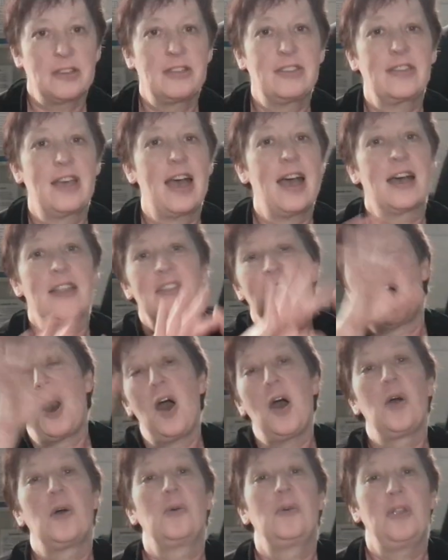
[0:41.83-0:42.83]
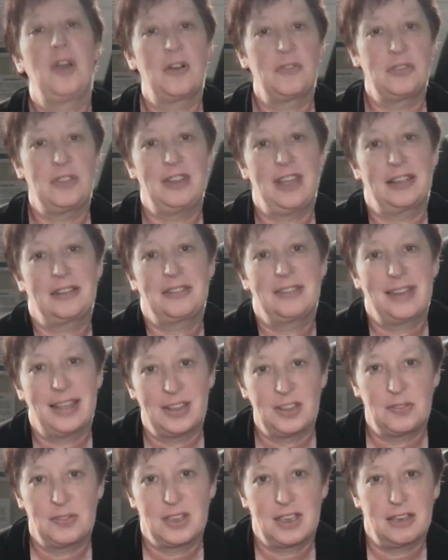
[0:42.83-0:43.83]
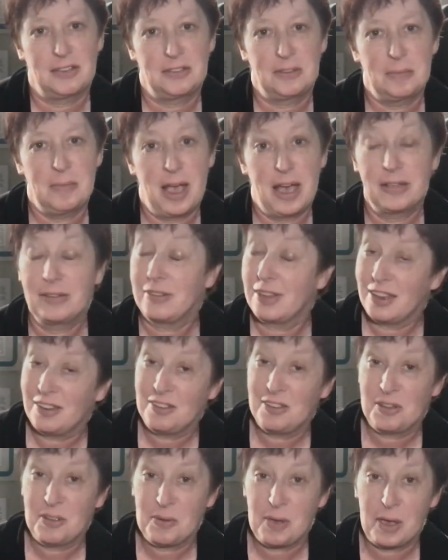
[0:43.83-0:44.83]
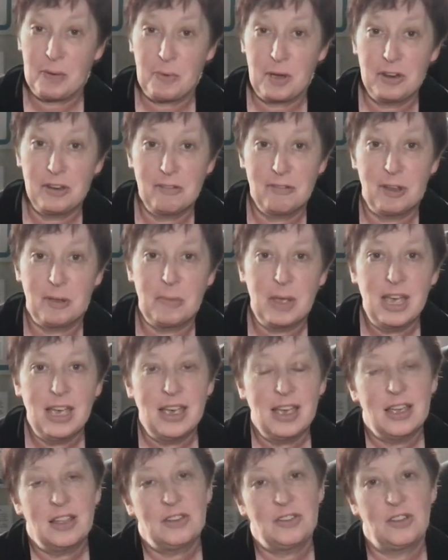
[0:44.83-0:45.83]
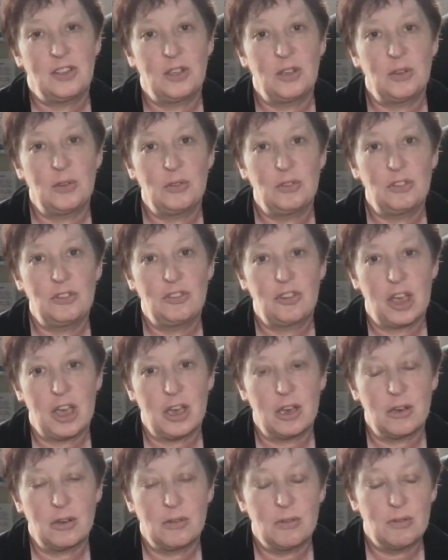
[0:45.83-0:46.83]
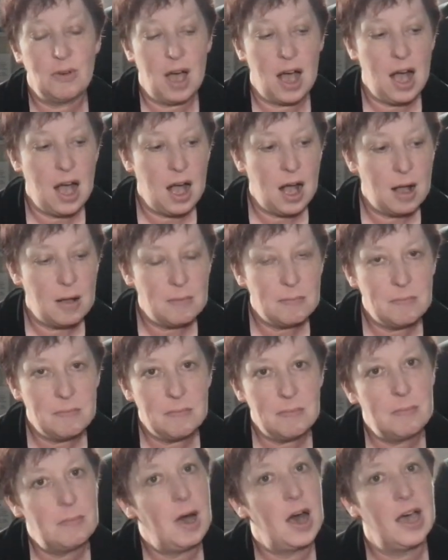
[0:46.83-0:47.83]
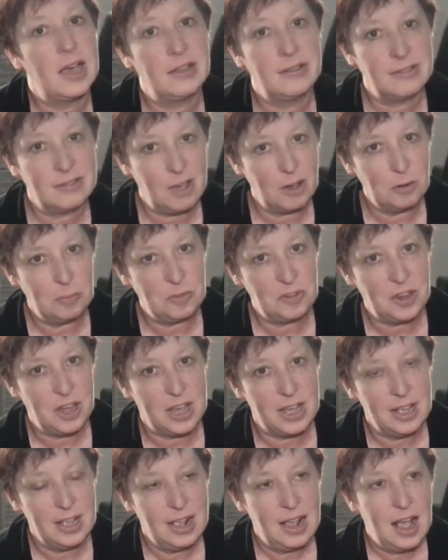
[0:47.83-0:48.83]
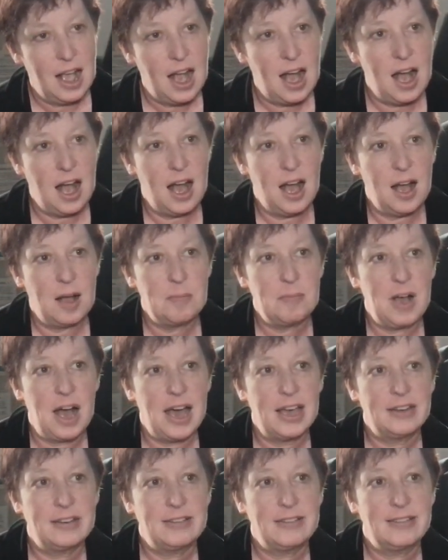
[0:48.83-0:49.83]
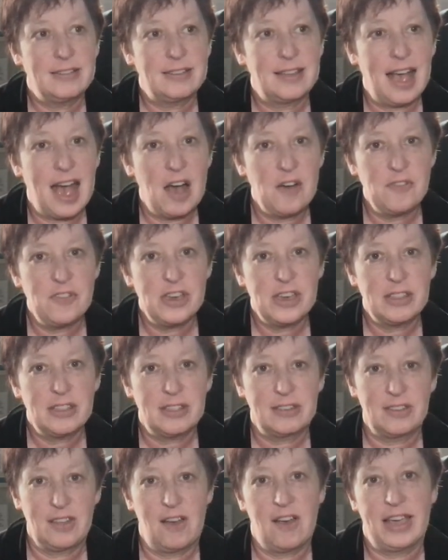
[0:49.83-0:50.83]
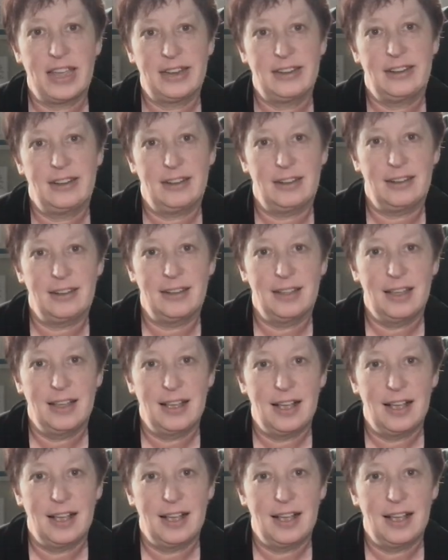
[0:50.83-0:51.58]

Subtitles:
to turn the whole of the downstairs of the Custom House into a Wonder Room to show my sculpture. And having the title,